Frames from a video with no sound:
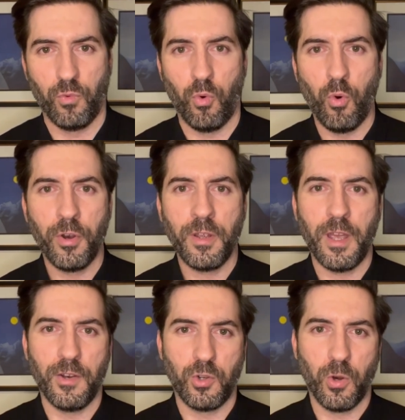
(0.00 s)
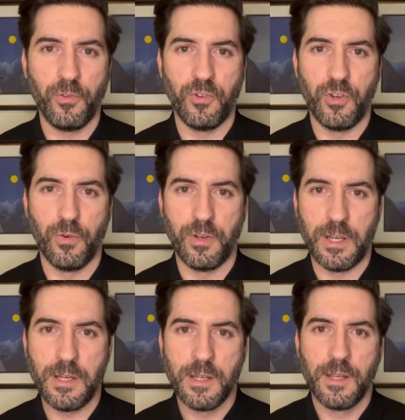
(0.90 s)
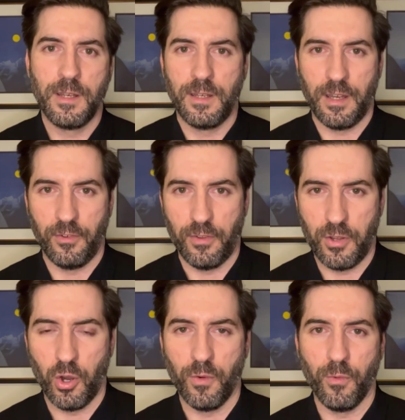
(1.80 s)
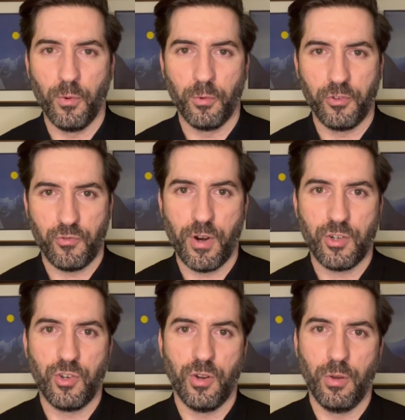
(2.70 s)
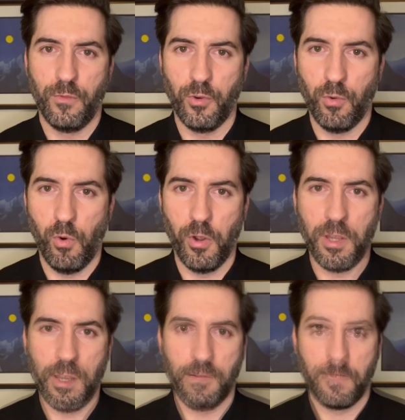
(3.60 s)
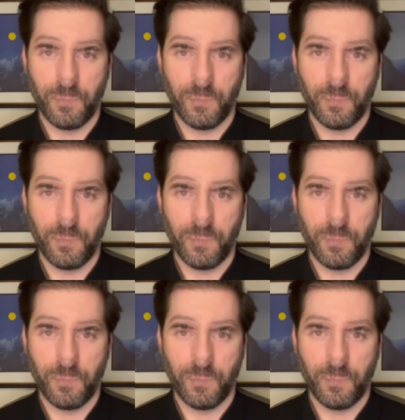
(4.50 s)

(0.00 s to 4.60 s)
order and continuity into the overall structure of your working.